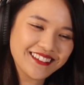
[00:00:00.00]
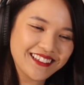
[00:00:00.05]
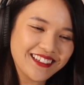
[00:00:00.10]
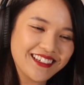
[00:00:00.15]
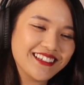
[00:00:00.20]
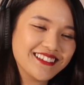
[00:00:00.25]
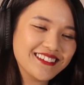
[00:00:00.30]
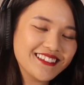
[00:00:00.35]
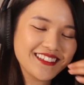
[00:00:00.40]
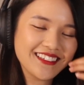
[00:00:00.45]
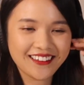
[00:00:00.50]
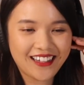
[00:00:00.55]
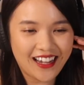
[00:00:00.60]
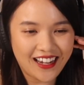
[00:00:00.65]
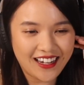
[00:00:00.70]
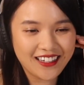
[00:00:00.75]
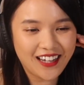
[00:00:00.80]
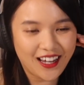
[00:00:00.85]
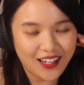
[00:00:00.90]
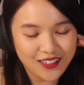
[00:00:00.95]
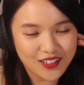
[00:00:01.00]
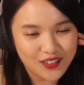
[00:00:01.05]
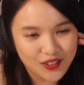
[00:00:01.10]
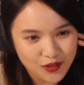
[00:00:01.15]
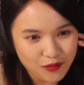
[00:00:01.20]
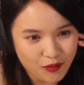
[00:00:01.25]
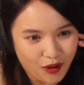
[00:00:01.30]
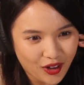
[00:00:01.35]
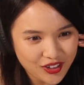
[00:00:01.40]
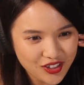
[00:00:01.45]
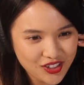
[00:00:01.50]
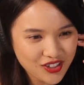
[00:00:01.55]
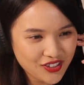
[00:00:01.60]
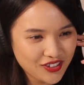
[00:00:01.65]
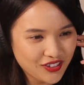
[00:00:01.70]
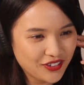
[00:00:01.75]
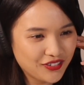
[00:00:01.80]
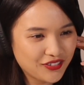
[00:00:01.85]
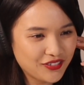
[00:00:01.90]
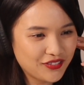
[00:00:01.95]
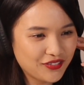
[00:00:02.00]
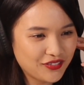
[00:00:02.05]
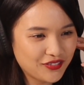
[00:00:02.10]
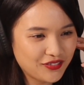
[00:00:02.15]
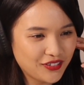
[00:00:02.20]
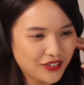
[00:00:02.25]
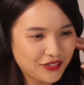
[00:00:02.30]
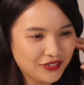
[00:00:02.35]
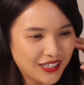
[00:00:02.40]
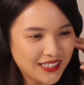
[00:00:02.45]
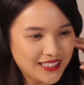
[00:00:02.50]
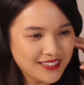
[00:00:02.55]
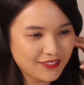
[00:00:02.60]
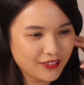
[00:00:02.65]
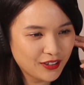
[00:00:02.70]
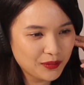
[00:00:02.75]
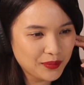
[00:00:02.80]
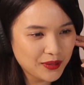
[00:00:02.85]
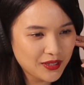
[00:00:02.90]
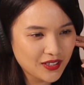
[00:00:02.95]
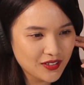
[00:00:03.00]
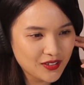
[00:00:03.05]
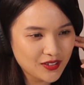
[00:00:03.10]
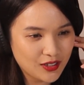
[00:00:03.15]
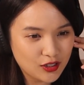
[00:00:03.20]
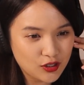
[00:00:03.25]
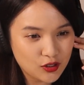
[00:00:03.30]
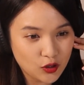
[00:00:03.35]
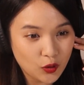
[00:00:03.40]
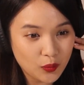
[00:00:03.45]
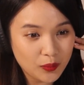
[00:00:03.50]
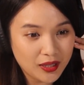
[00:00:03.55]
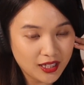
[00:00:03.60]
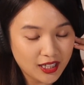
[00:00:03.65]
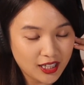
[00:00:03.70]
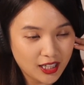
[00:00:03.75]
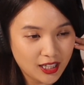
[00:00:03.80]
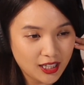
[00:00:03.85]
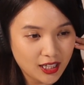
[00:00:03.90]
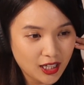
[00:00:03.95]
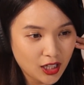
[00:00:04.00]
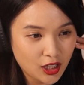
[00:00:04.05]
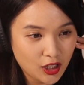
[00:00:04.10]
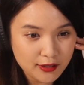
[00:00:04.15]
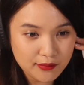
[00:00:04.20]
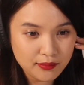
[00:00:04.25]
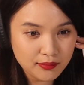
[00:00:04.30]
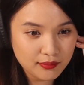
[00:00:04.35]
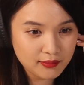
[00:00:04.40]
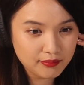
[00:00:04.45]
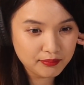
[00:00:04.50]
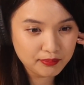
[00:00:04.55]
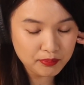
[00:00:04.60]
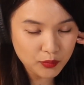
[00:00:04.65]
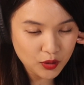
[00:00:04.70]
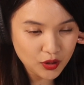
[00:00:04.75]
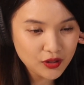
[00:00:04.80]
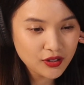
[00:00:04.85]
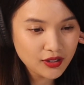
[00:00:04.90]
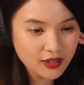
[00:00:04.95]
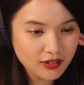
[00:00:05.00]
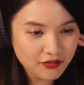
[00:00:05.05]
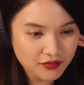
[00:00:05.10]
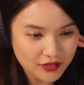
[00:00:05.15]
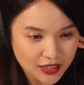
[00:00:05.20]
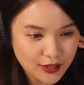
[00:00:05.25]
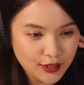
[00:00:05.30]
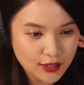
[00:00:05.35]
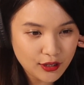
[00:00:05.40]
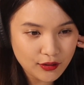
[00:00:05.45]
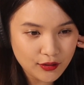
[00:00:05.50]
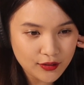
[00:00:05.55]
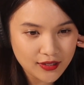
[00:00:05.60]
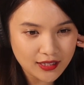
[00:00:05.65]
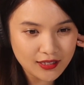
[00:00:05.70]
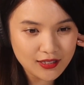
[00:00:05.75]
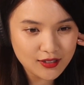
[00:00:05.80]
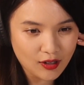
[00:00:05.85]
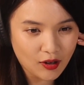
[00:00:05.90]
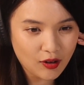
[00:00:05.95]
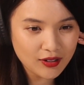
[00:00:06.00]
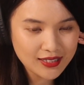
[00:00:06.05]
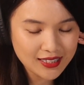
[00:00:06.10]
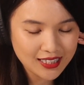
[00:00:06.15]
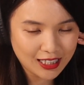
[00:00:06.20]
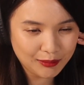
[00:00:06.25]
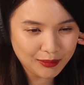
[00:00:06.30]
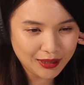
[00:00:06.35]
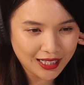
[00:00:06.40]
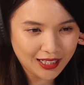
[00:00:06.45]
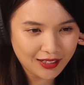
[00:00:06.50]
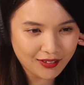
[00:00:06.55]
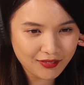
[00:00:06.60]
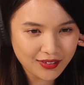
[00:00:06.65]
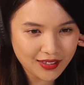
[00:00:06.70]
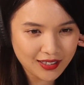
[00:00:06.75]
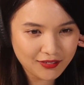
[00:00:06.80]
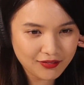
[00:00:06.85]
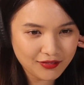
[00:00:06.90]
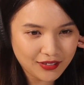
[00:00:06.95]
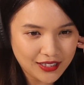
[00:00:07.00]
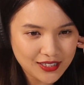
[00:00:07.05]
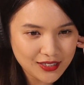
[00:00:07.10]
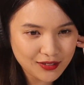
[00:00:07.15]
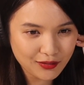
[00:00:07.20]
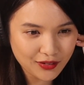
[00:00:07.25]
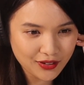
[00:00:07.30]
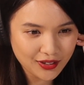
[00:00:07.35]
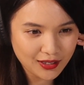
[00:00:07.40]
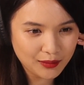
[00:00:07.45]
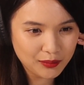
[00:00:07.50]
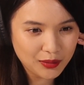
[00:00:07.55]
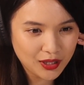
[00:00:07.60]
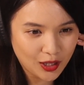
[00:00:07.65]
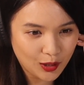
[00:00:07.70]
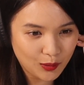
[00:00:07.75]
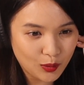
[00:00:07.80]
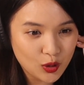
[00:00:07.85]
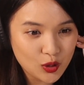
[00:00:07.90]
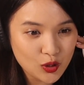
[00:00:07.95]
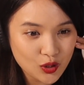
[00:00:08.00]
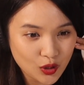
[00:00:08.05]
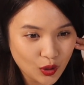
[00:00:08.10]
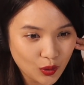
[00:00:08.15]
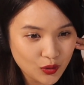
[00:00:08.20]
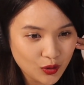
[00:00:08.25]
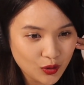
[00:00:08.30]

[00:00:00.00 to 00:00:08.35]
that I need to watch the festival because there's so many music videos and songs coming out of that festival that are becoming so